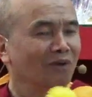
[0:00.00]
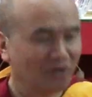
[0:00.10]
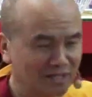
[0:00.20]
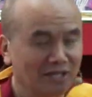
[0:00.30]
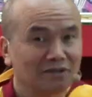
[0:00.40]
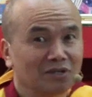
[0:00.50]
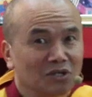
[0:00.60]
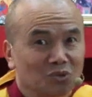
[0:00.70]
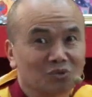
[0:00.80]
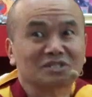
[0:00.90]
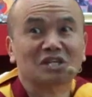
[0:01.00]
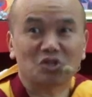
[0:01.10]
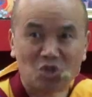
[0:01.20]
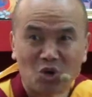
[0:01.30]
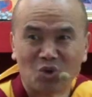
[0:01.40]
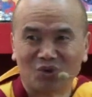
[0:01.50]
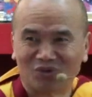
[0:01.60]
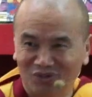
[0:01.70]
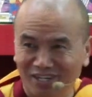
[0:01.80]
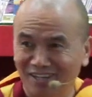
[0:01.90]
Okay, you say no.
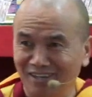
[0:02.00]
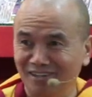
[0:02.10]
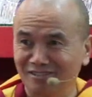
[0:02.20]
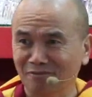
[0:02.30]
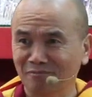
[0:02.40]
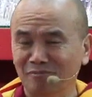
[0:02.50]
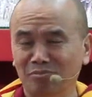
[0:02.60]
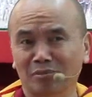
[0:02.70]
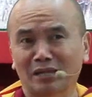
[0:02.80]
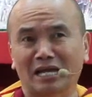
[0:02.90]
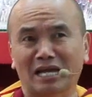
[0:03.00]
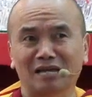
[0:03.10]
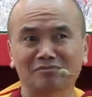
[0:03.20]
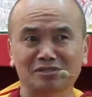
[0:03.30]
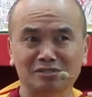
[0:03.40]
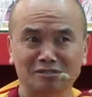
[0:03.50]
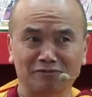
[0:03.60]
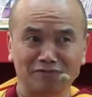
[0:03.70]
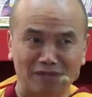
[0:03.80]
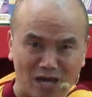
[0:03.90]
You're getting it? Emptiness of the
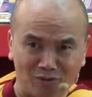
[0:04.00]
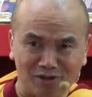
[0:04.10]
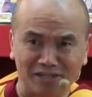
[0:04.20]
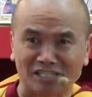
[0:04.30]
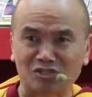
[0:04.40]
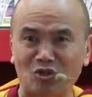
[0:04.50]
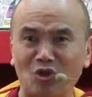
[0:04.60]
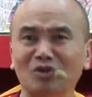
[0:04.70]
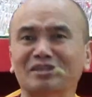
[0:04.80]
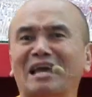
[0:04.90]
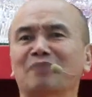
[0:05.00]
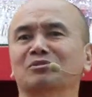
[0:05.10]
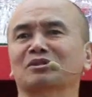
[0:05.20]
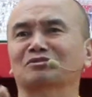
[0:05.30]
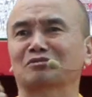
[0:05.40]
flower is not the emptiness